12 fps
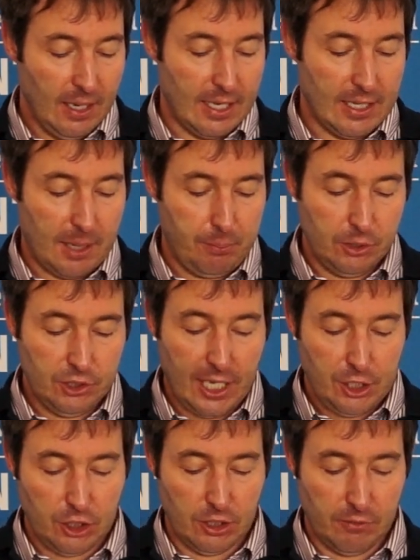and that
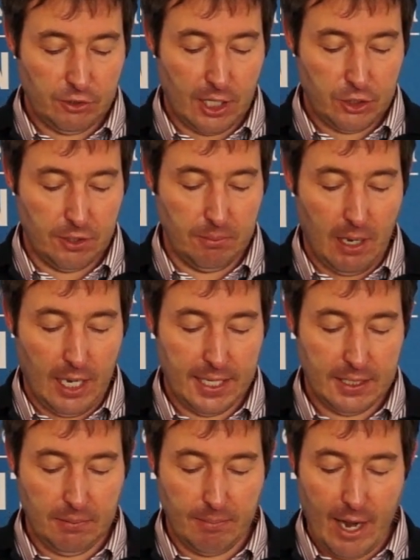possession of such a
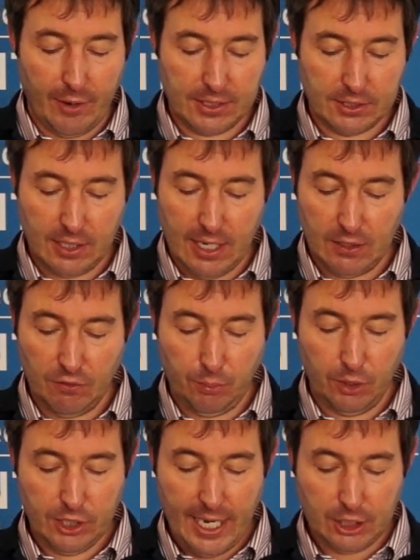mind merits a kind
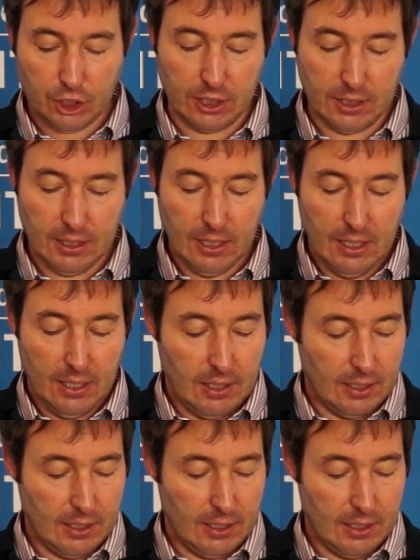of protection,